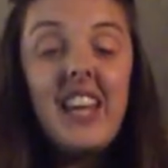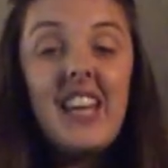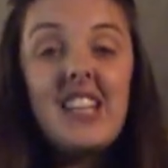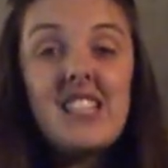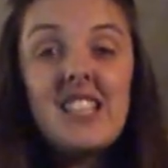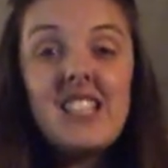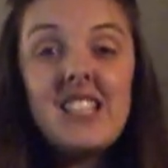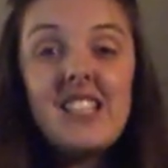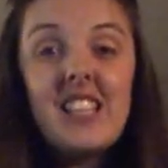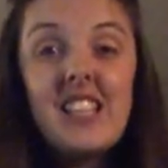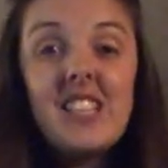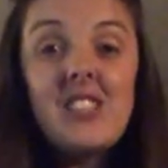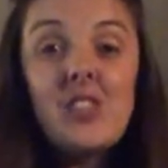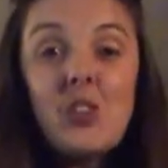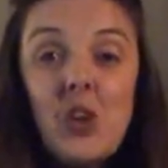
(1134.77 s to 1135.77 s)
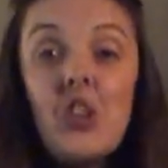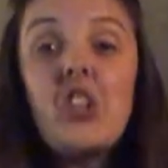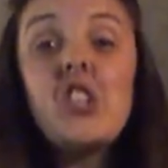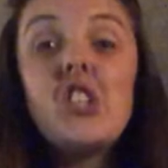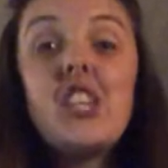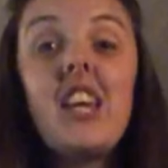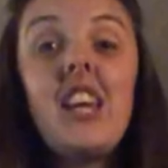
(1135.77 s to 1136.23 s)
It is
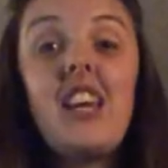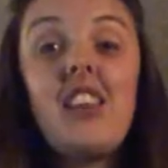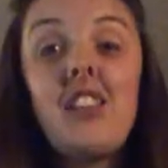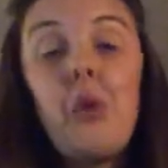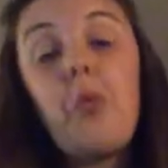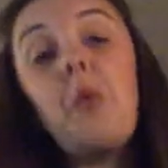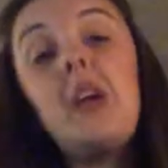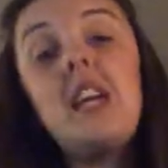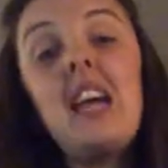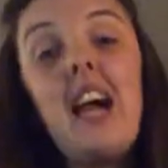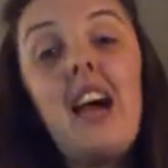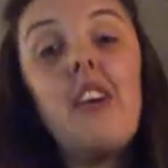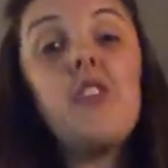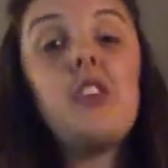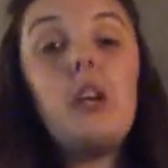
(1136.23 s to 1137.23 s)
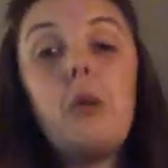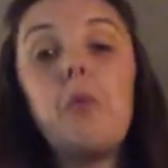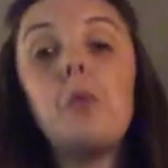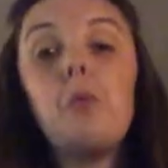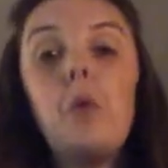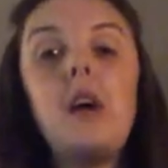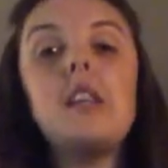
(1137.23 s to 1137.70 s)
astonishing that we have
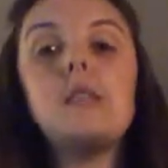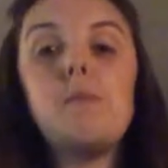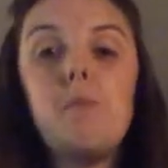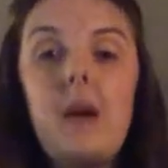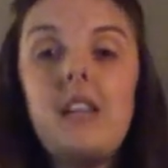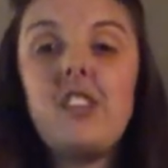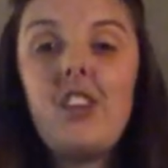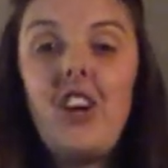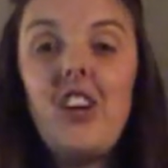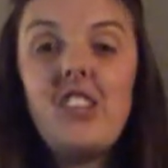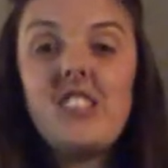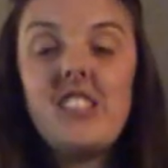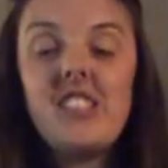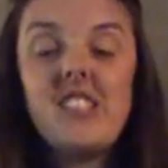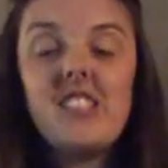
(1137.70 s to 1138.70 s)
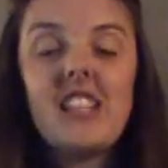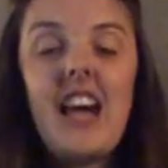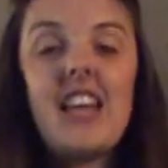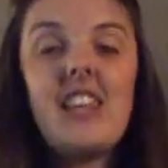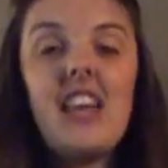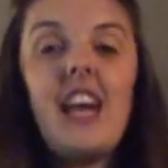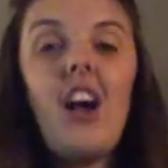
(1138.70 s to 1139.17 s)
Gilbert White's bed curtains,
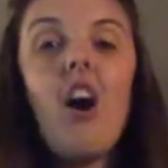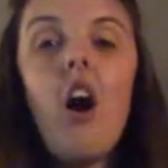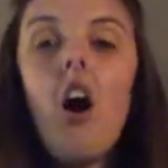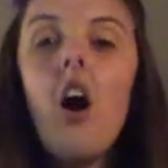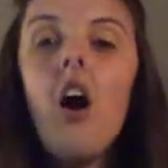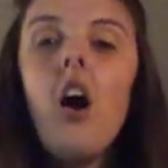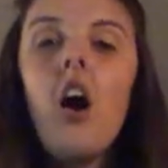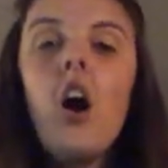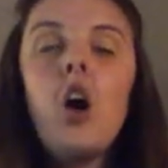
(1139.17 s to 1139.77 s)
and they are